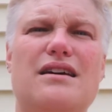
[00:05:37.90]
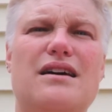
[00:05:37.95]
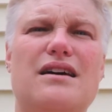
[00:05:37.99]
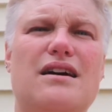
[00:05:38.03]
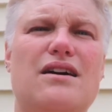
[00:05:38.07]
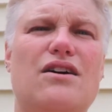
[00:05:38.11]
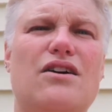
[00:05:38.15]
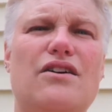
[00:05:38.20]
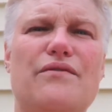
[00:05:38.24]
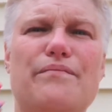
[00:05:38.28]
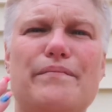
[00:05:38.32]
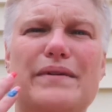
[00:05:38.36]

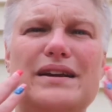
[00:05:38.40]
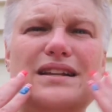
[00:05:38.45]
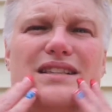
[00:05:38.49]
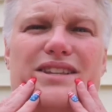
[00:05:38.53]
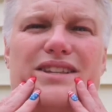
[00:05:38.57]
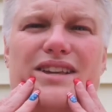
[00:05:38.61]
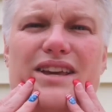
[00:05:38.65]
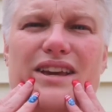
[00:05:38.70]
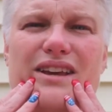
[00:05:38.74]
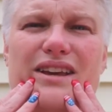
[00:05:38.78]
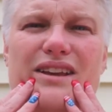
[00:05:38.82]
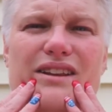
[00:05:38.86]
my
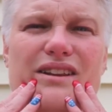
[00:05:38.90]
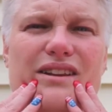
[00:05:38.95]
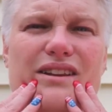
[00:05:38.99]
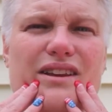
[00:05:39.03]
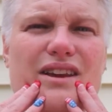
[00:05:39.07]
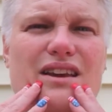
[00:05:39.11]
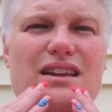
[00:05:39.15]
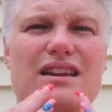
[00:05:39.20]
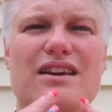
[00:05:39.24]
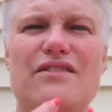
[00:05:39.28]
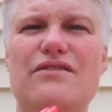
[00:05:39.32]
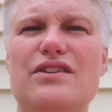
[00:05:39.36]
skin
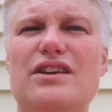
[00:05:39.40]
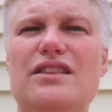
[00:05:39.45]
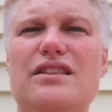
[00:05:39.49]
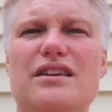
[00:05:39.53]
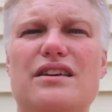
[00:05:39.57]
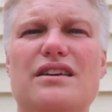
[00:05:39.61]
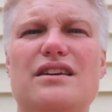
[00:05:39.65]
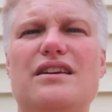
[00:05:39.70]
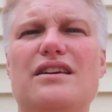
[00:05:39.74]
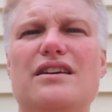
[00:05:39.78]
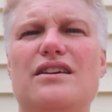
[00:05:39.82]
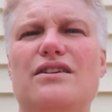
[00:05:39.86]
and
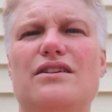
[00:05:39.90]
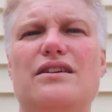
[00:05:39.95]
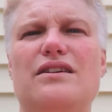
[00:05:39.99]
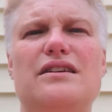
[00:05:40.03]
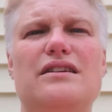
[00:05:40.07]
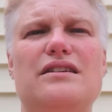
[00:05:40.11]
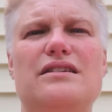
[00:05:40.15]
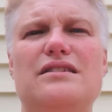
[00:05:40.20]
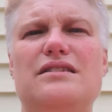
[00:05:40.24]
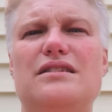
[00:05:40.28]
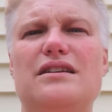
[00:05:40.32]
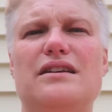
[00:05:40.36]
everything
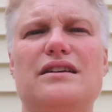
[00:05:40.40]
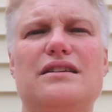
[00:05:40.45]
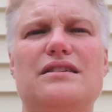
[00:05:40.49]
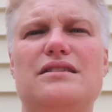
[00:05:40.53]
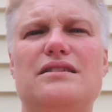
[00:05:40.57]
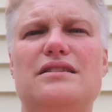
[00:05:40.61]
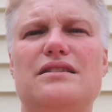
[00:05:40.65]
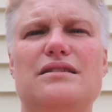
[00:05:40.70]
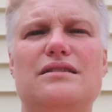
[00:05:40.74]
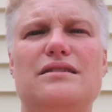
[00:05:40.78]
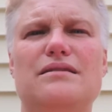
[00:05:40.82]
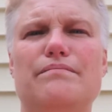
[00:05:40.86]

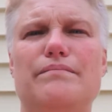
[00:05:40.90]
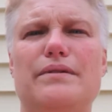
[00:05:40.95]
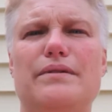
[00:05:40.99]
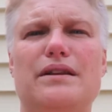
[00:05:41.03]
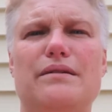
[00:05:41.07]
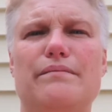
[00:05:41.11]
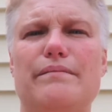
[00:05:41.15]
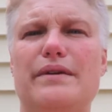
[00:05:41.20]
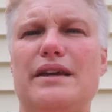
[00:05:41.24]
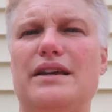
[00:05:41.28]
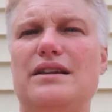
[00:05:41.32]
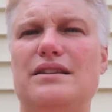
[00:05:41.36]
it's been
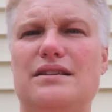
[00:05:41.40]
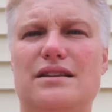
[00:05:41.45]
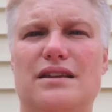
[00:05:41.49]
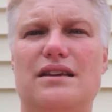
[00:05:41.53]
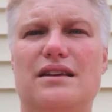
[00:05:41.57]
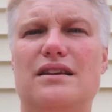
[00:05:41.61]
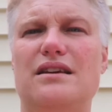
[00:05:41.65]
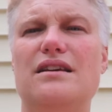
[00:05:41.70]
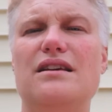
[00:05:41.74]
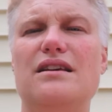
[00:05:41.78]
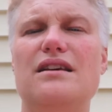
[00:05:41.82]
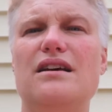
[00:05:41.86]
amazing.